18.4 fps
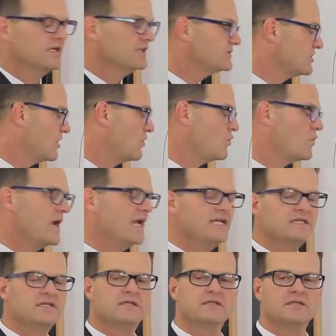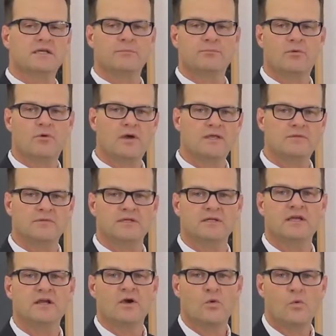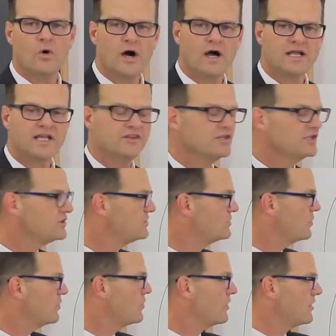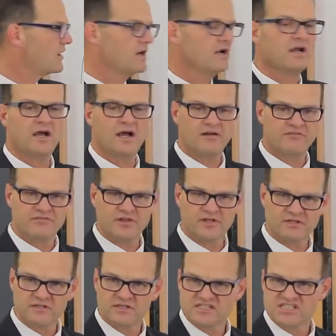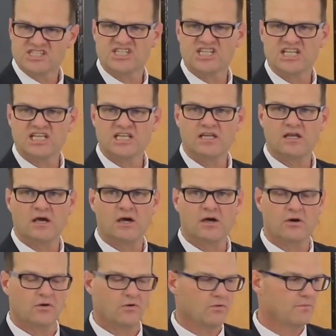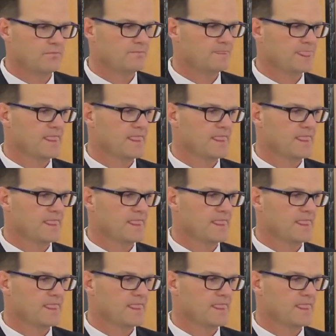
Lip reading: Don't wait till the appointment. Walk in the door of the CEO